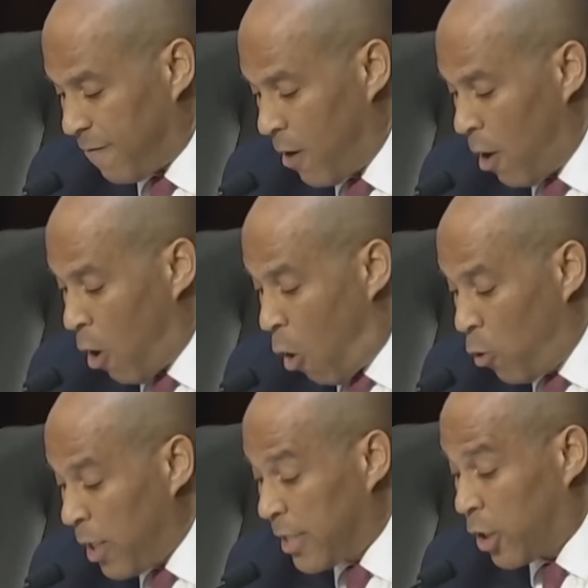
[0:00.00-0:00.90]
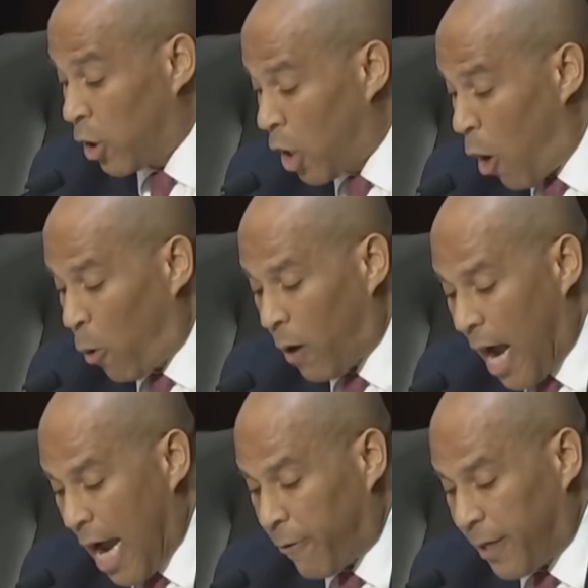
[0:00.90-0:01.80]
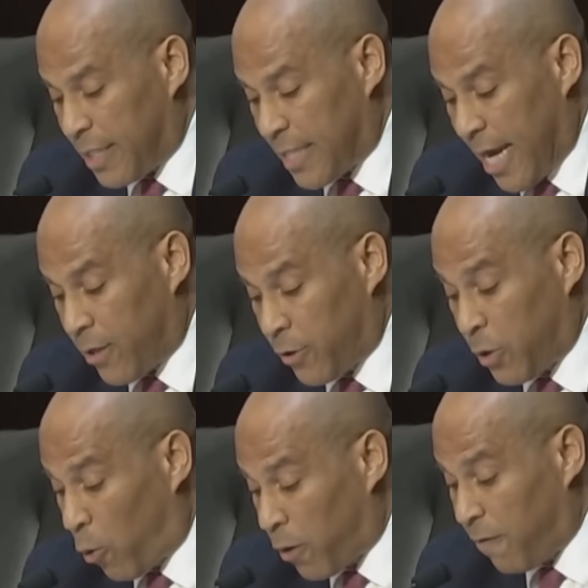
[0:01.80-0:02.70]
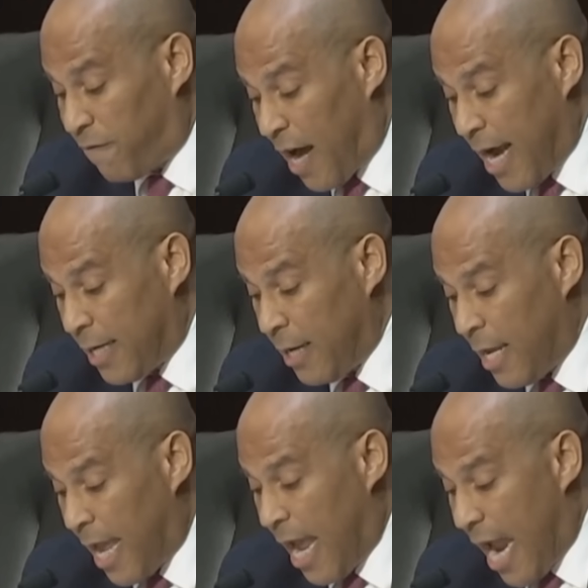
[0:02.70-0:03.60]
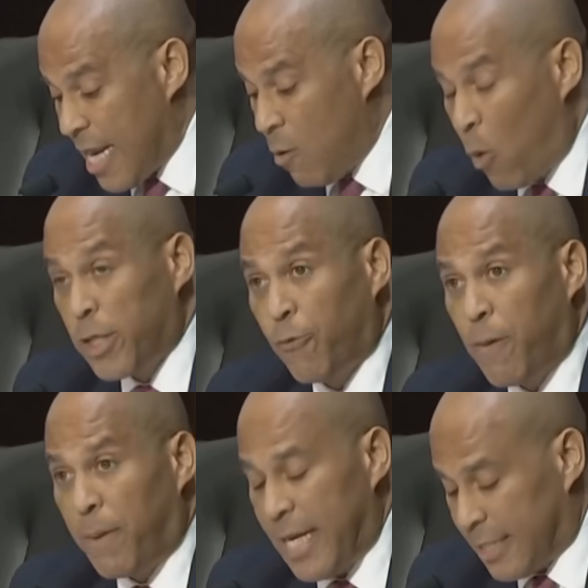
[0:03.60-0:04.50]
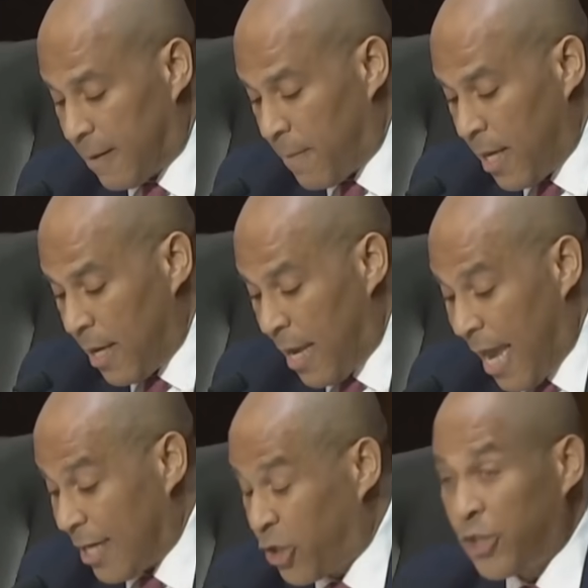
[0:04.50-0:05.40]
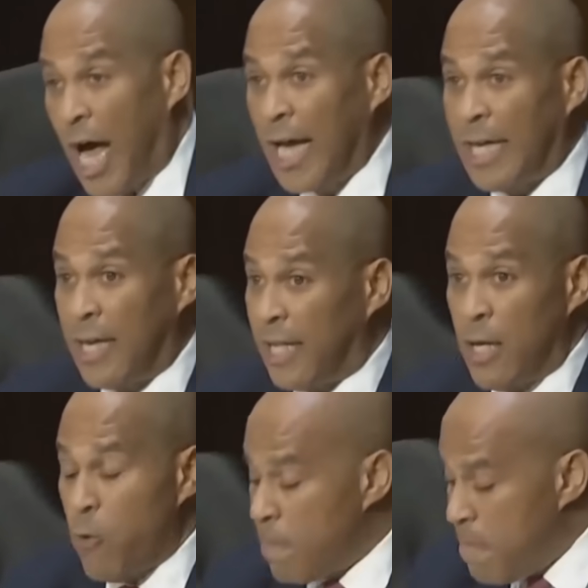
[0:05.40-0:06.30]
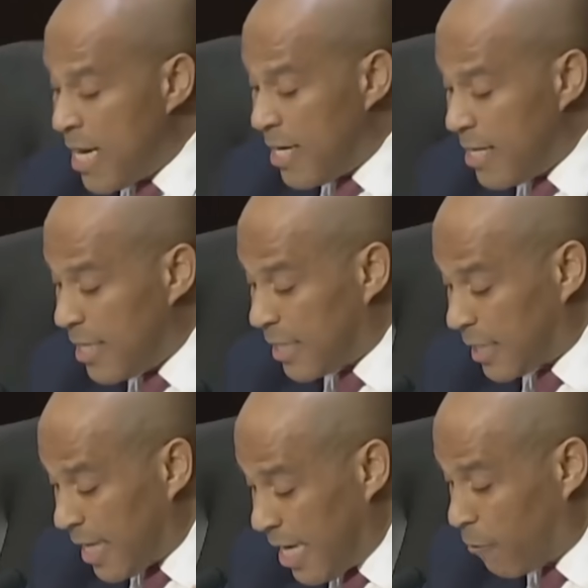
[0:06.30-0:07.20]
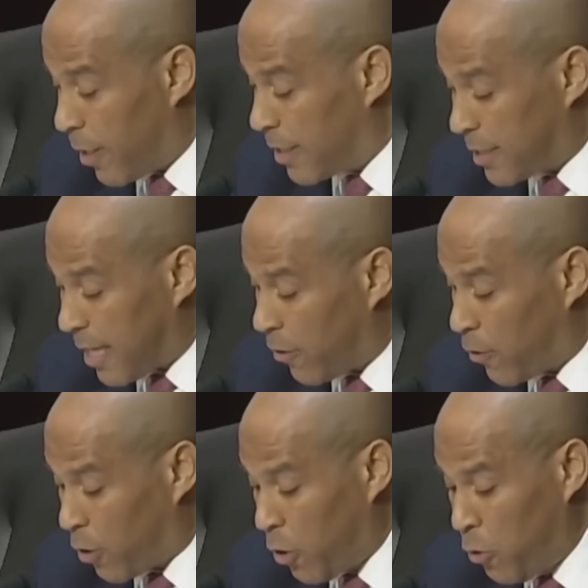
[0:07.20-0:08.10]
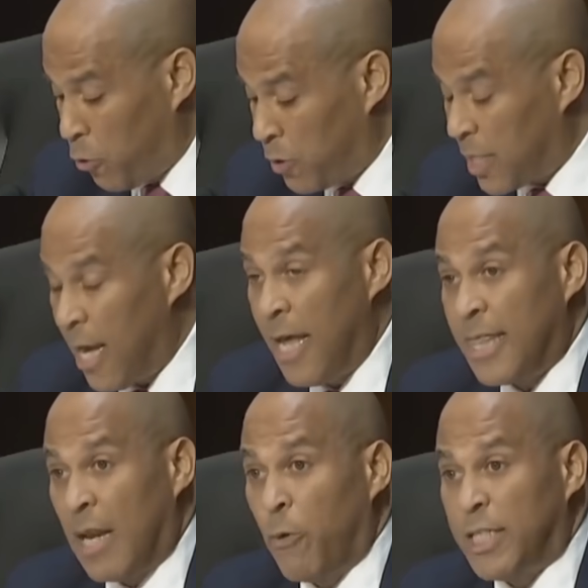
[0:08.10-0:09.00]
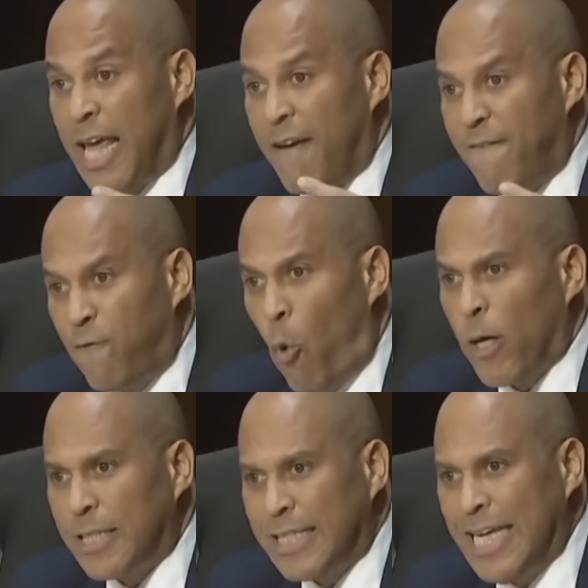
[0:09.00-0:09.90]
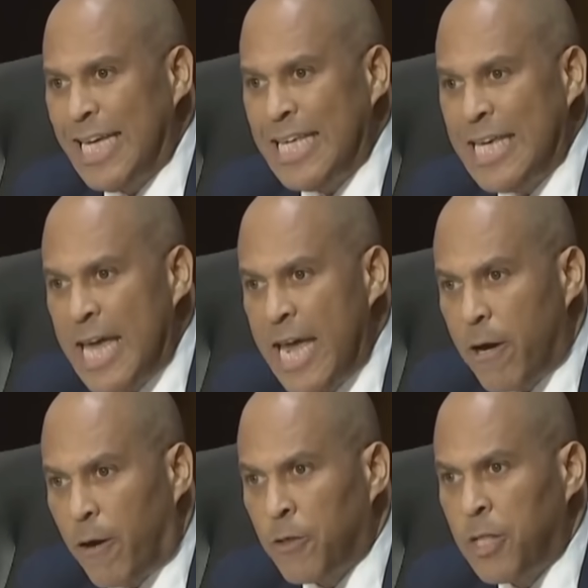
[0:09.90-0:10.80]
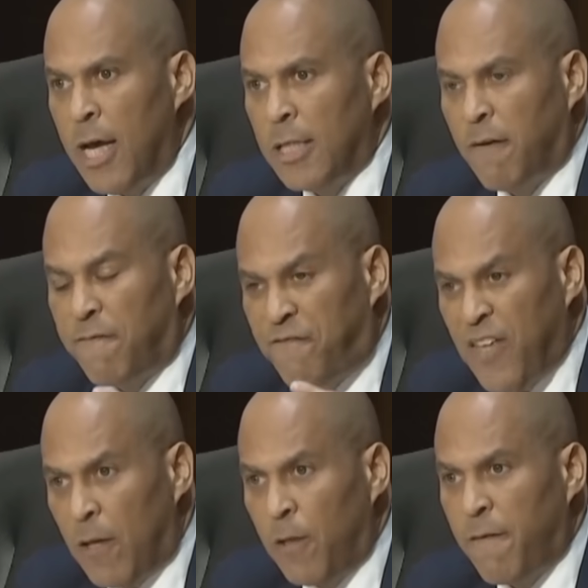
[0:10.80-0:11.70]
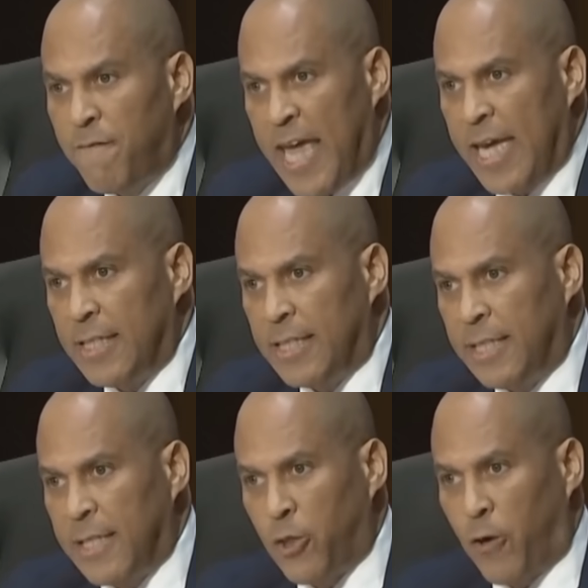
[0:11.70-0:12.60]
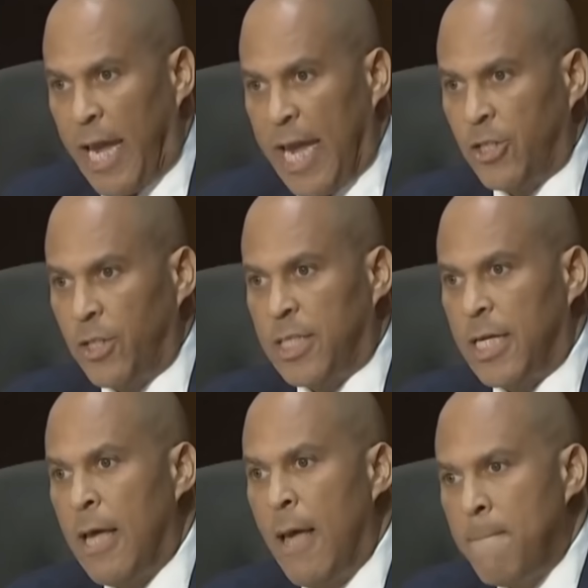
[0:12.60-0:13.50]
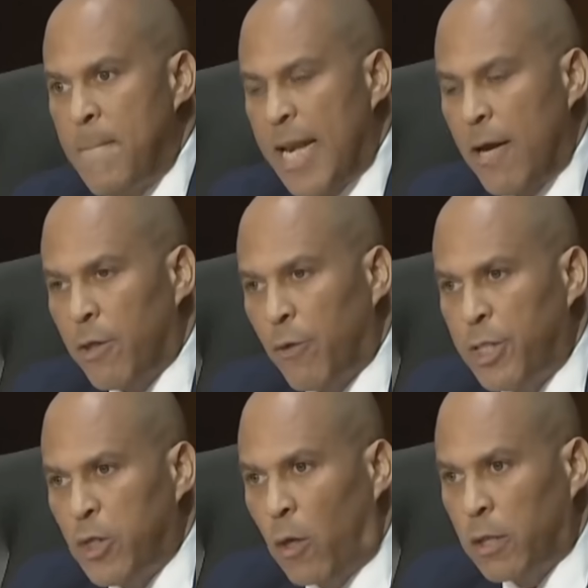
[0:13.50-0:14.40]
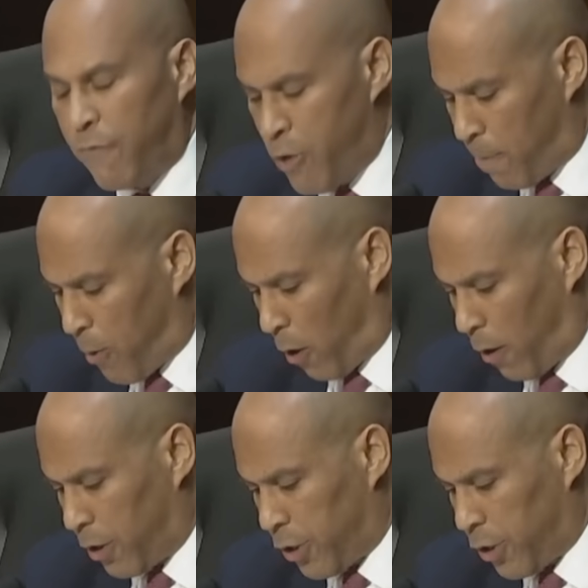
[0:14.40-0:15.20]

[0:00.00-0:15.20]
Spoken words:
only to lower hiring standards in order to find anyone to replace them. And shockingly, you admitted in this hearing to Senator Coons that it would take 14 years to fill the vacancies at your agency. Many are the result of your purge.